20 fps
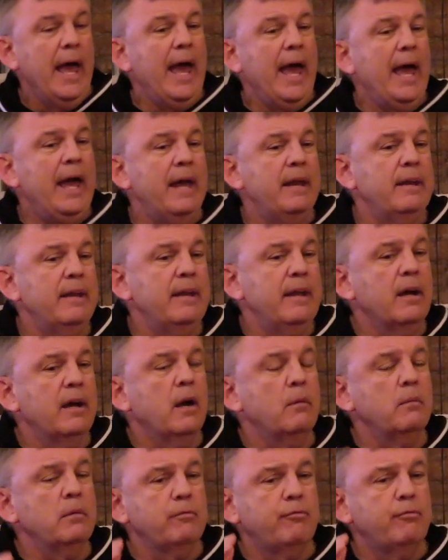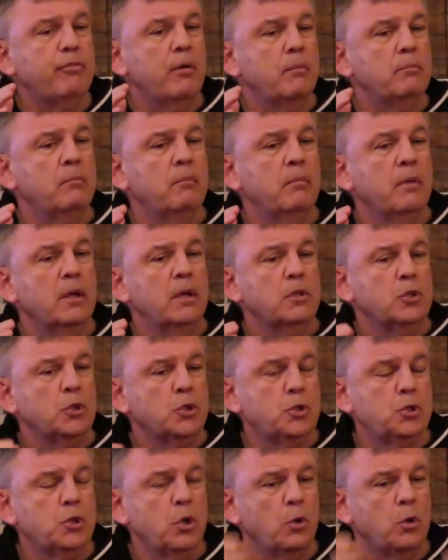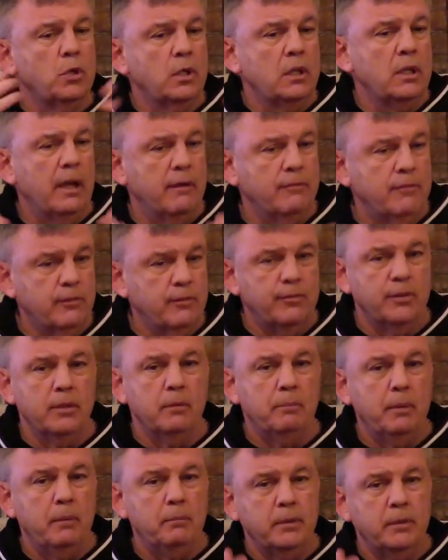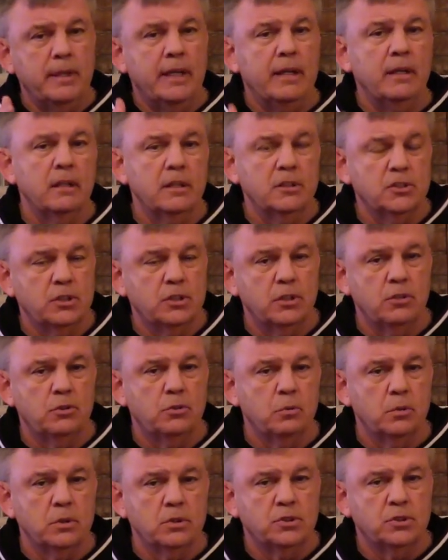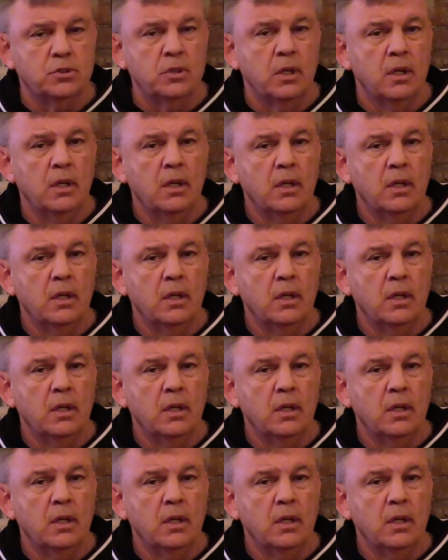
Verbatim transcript: And they're coming from the shoulder level for the people that are listening to us,